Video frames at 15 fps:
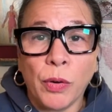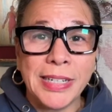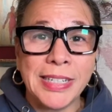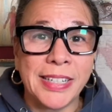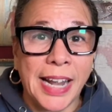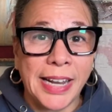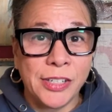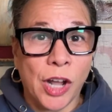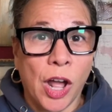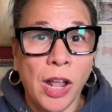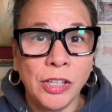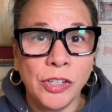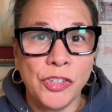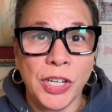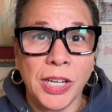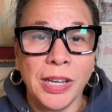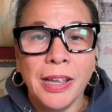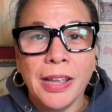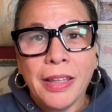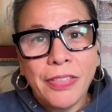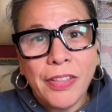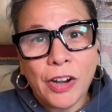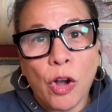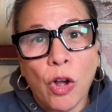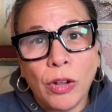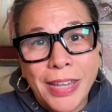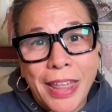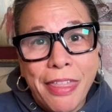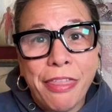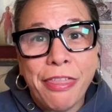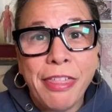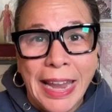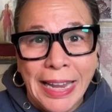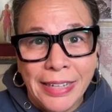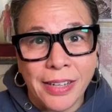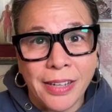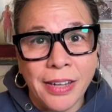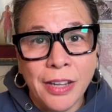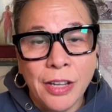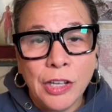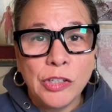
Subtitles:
or in Scientology, they're called a Thetan.